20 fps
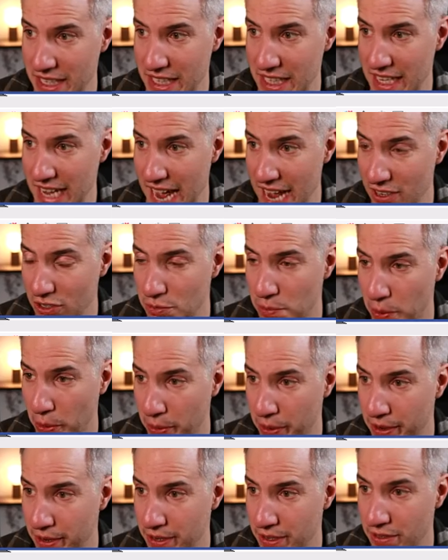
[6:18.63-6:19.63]

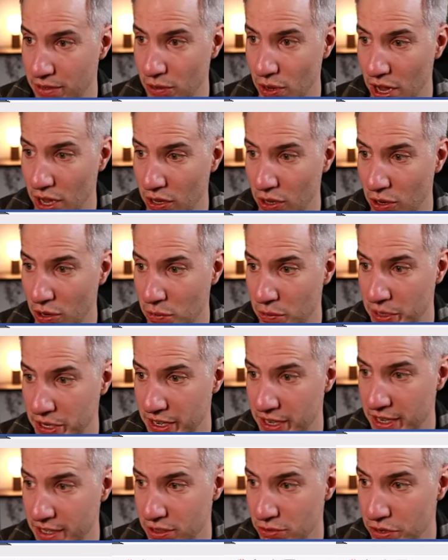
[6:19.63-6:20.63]
dashboard along with a
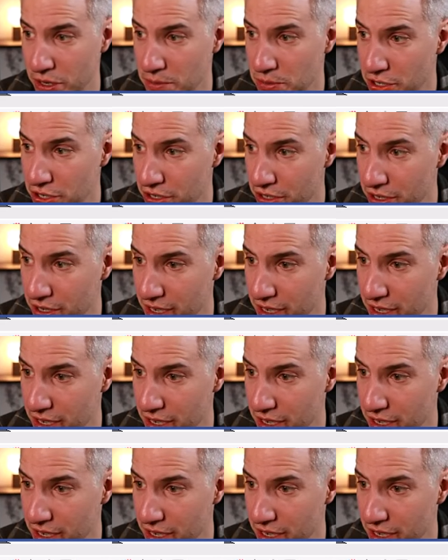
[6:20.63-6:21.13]
description,